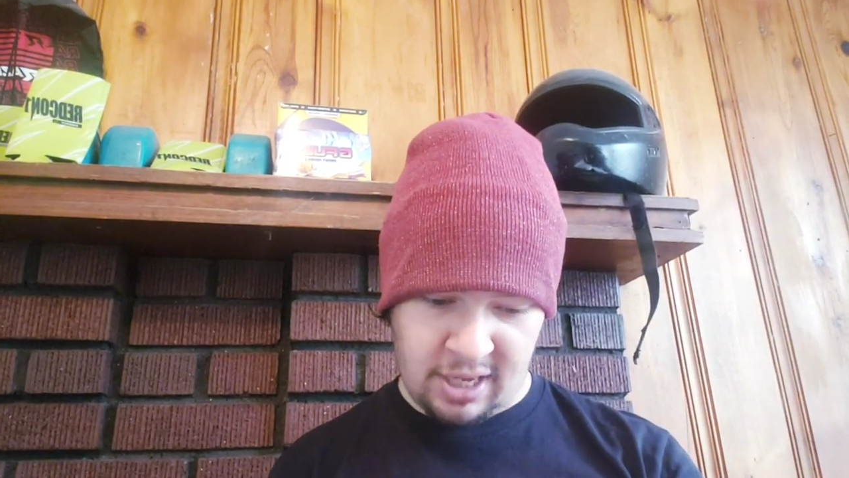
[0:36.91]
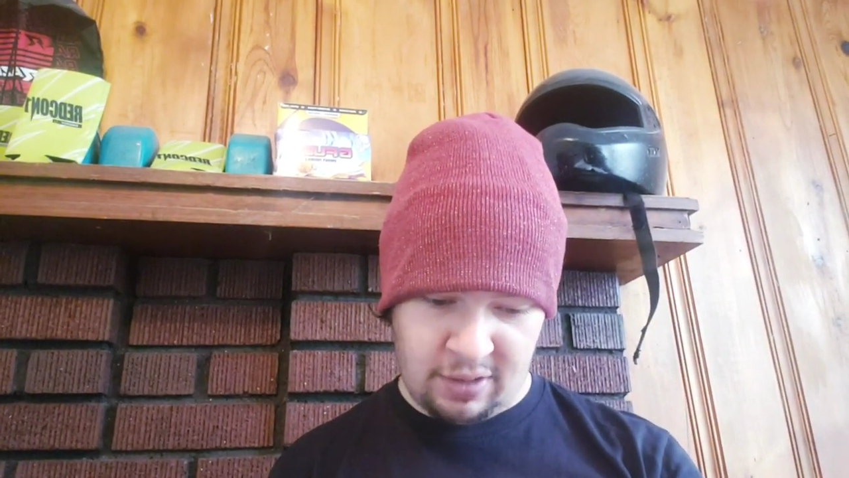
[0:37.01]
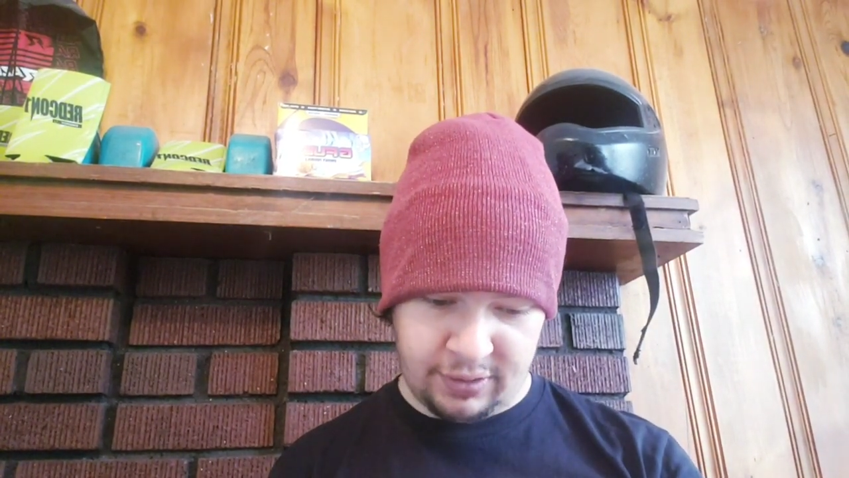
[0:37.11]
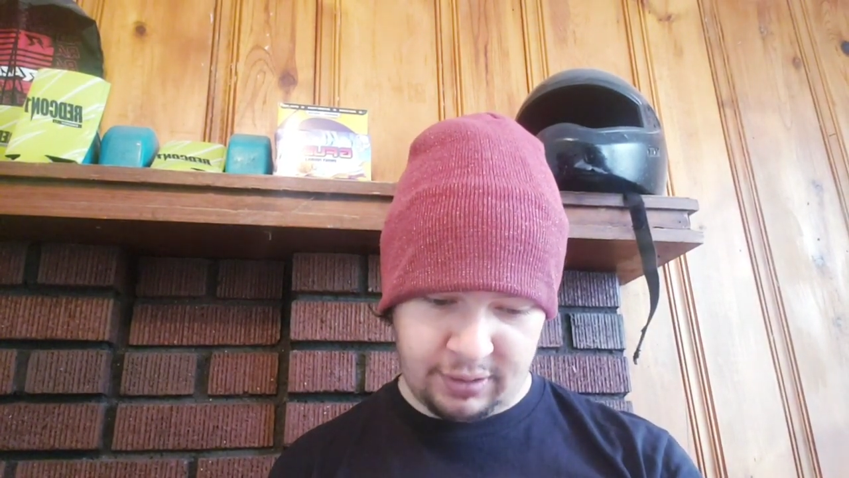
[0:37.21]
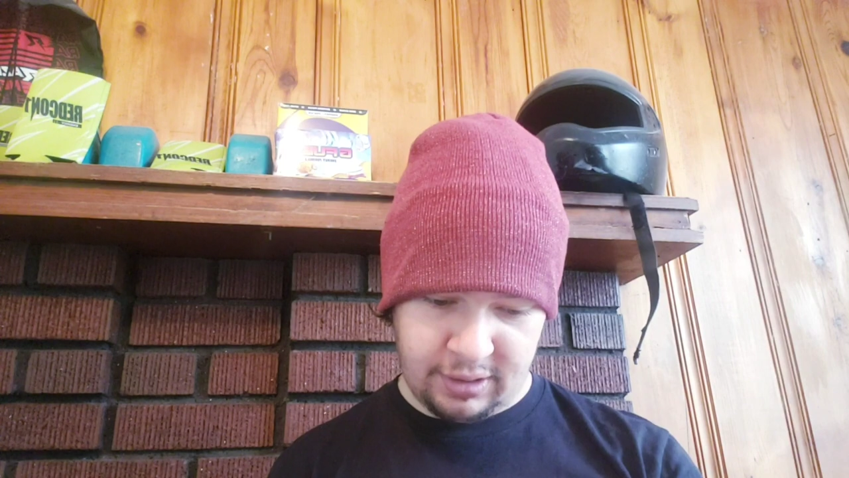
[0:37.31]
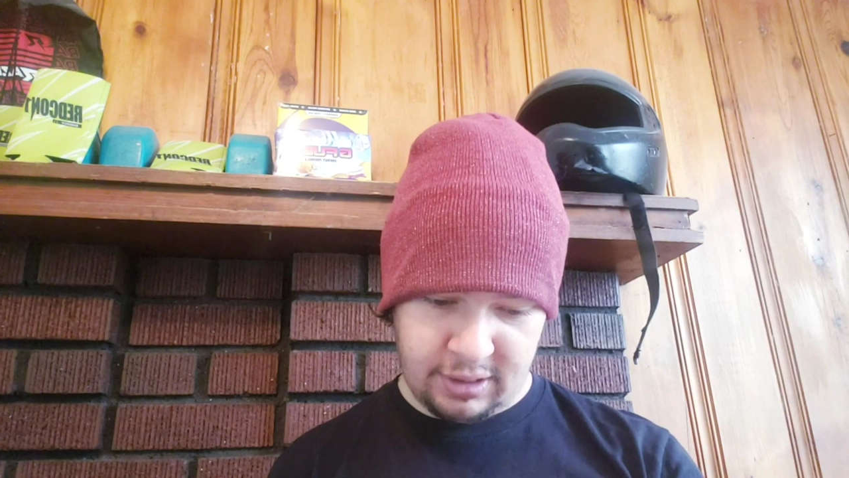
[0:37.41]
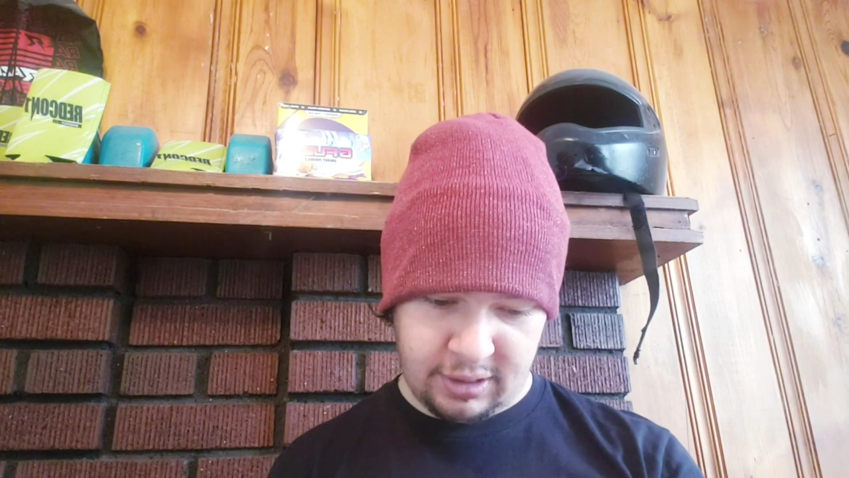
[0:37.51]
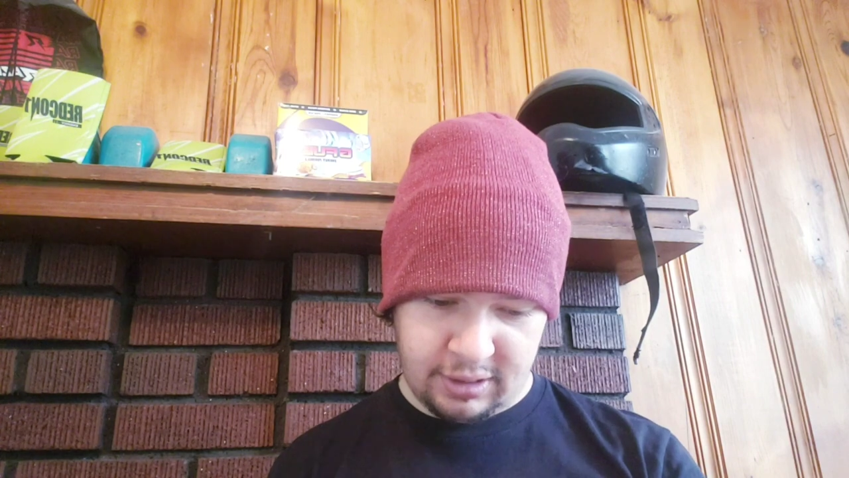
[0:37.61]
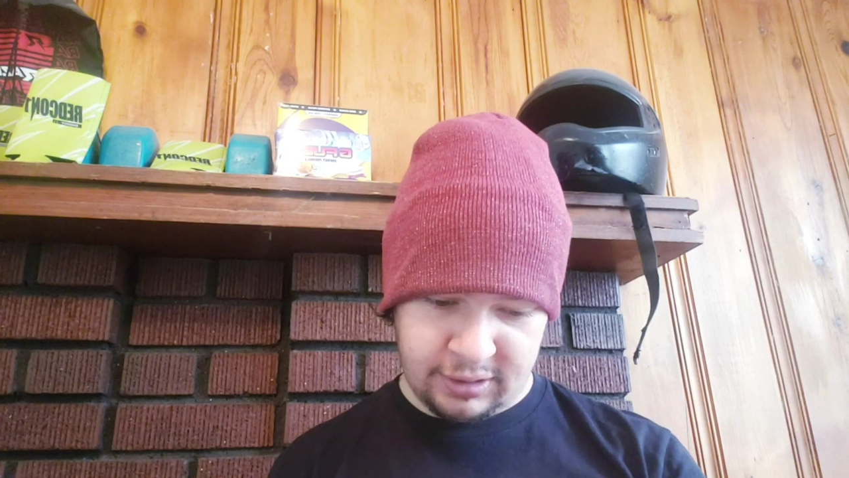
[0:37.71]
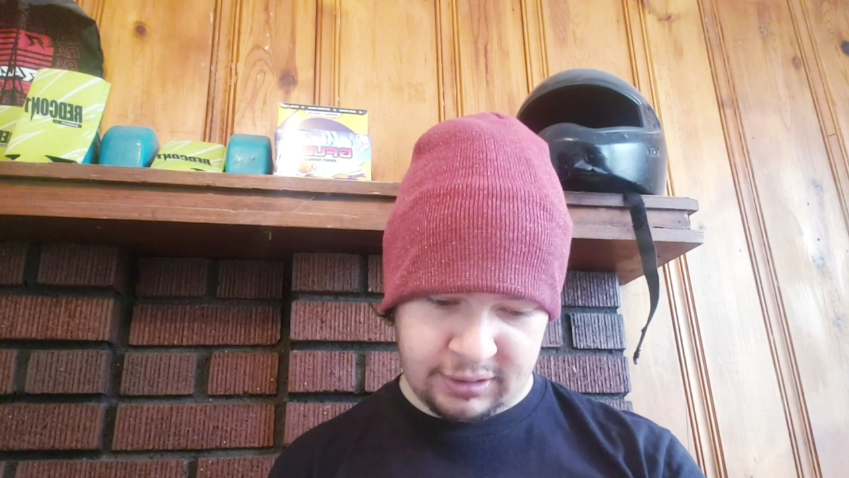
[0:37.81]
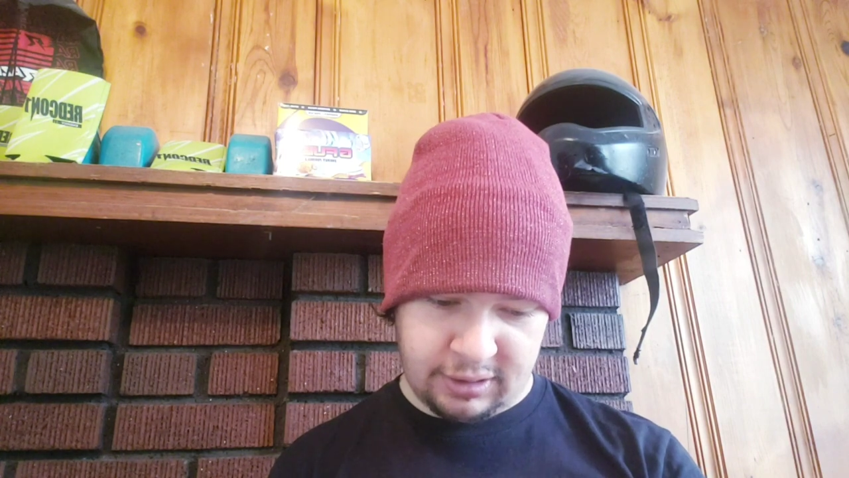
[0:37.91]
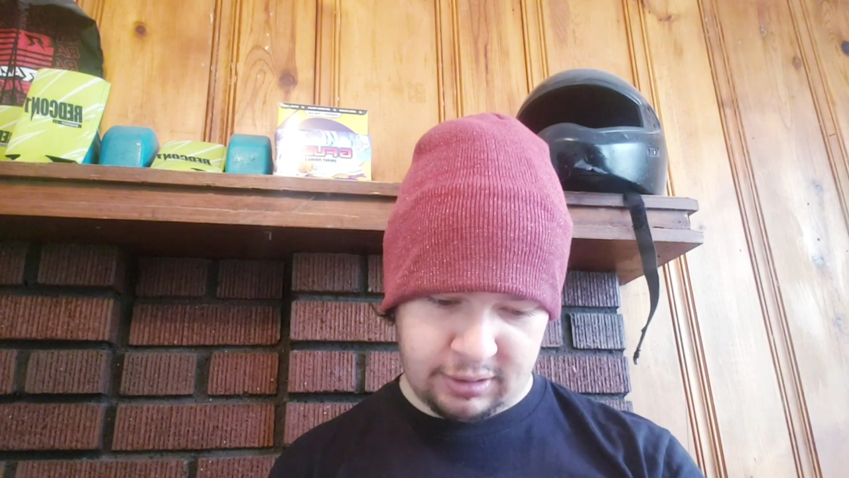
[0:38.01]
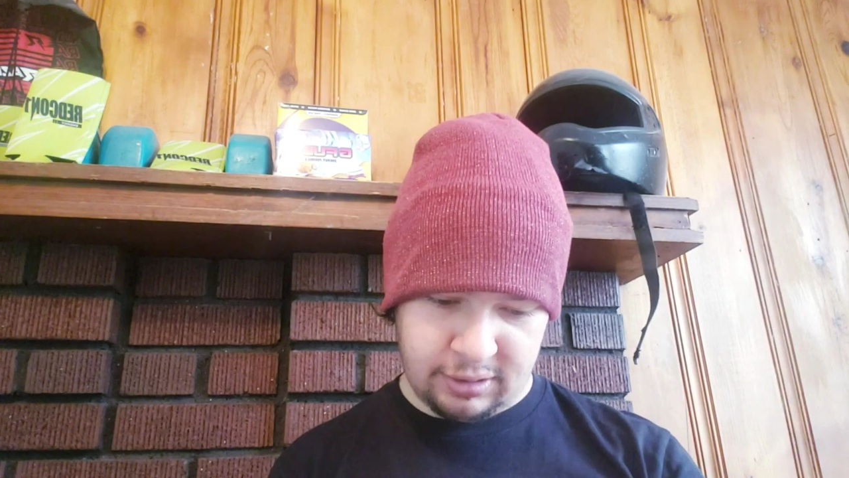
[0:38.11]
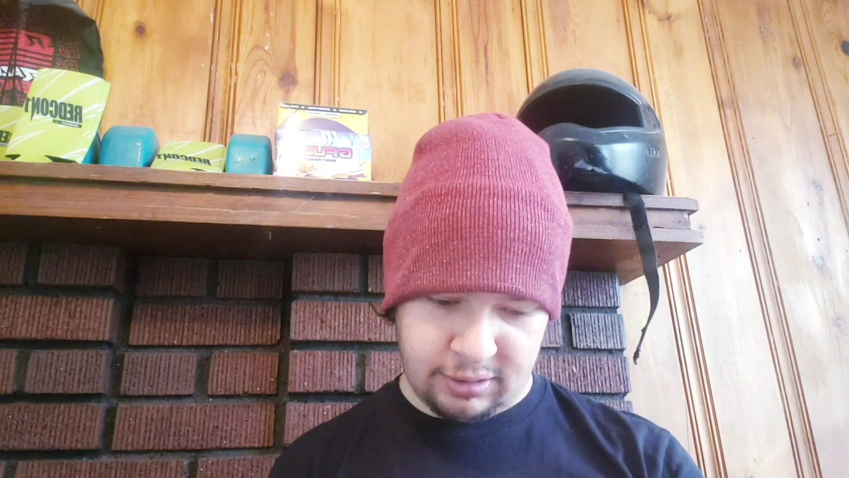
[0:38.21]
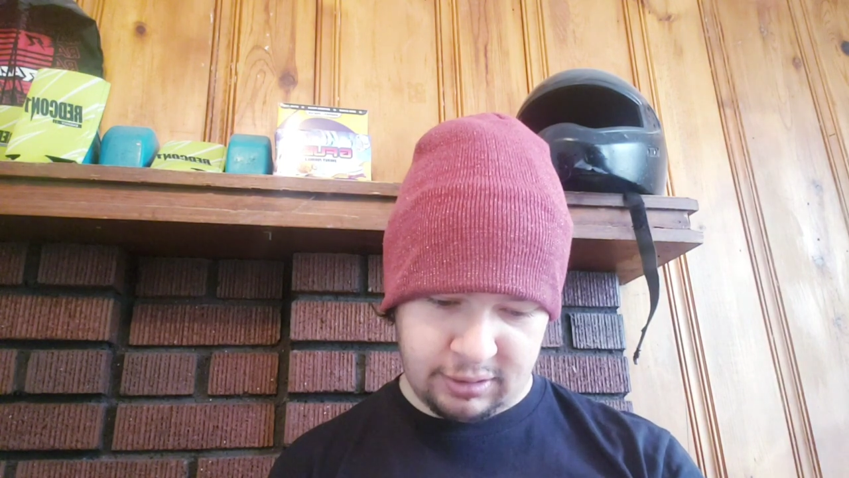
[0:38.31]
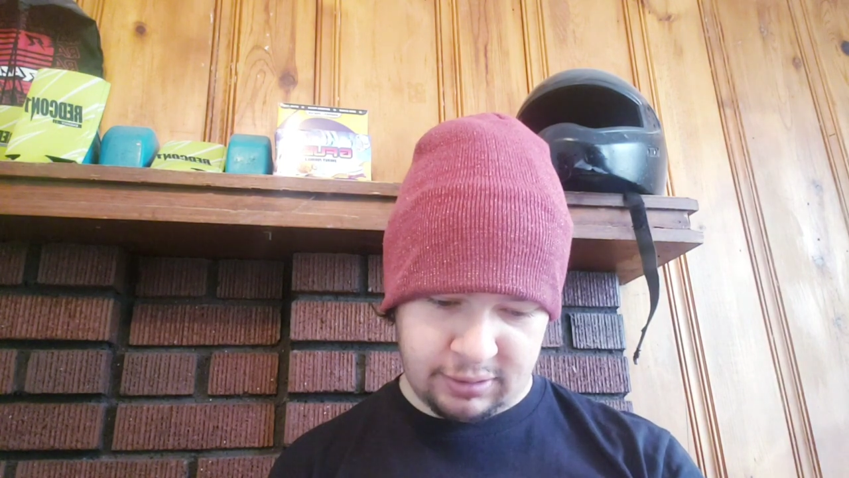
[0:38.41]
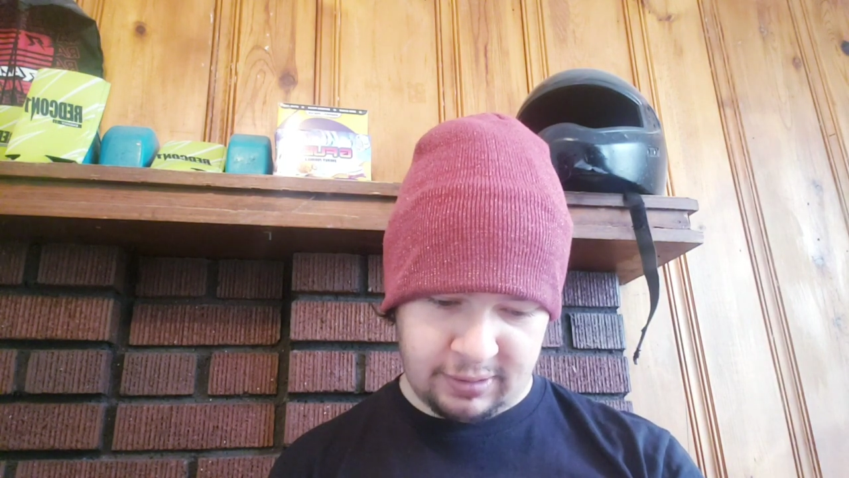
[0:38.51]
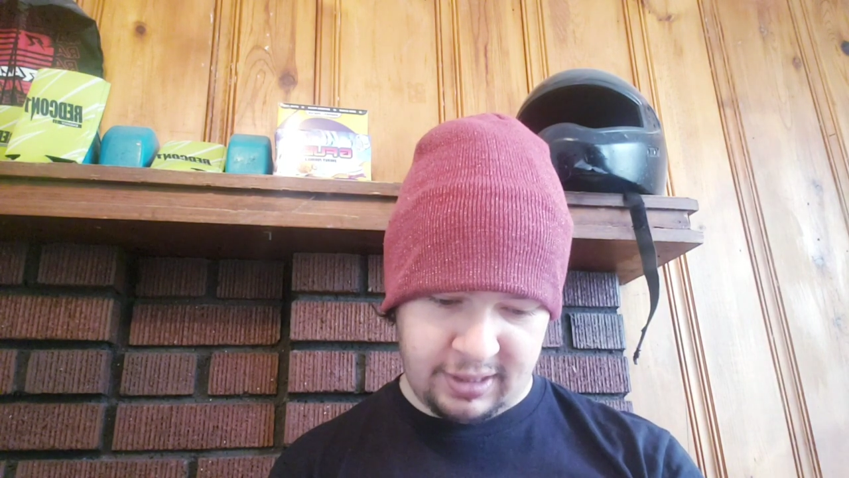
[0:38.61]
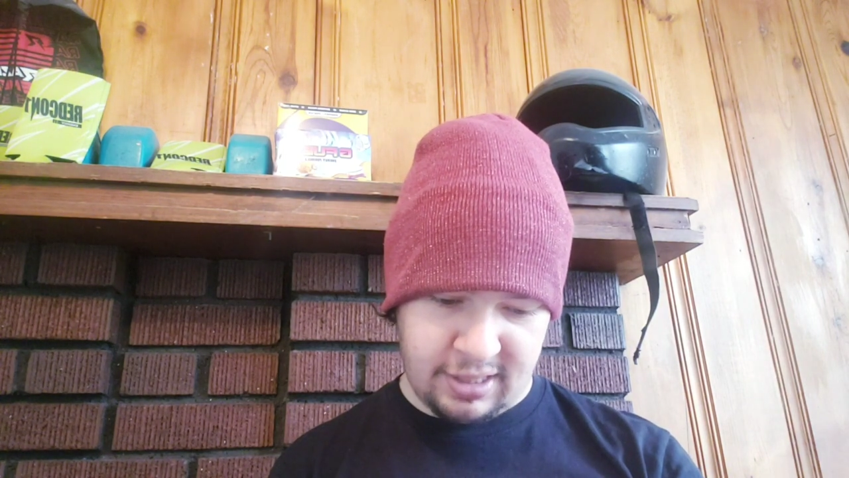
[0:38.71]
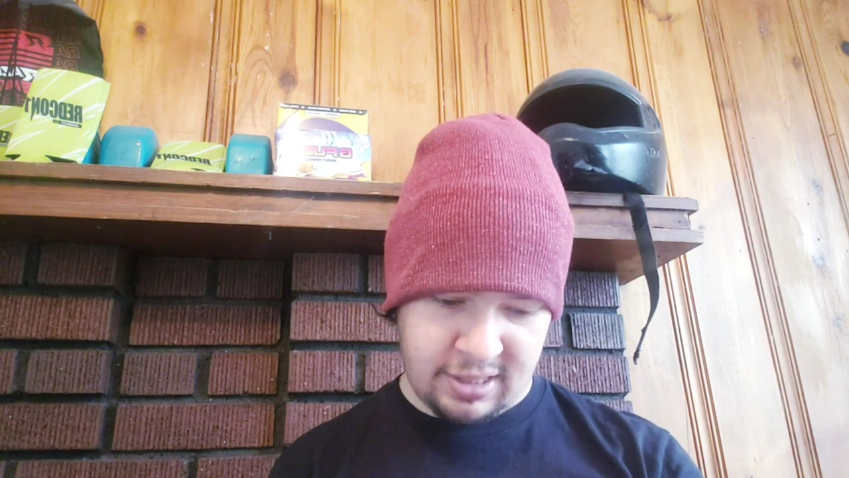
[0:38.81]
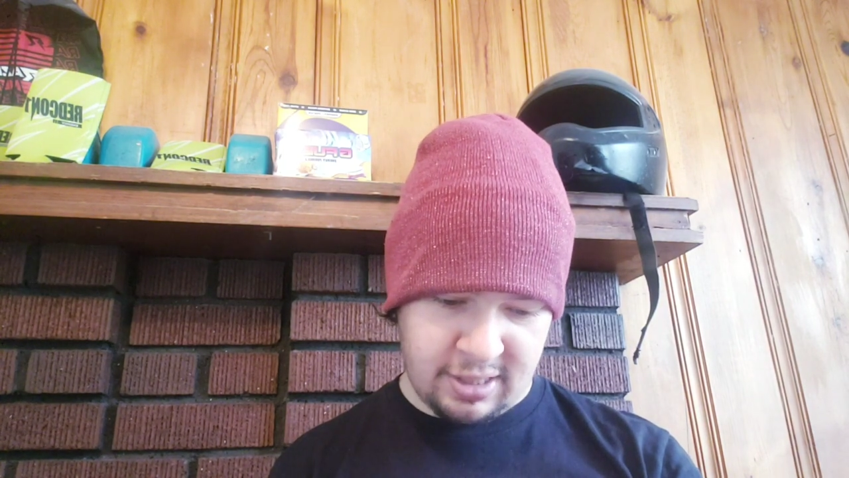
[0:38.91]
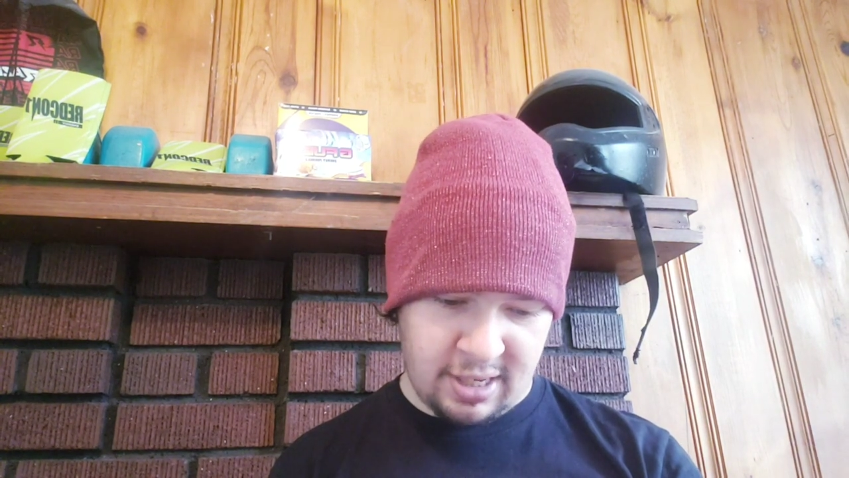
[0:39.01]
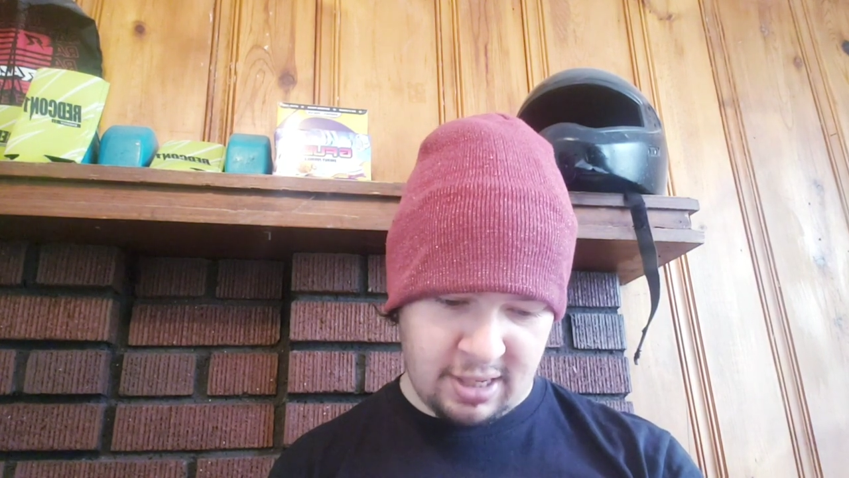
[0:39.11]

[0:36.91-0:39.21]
L-citrulline and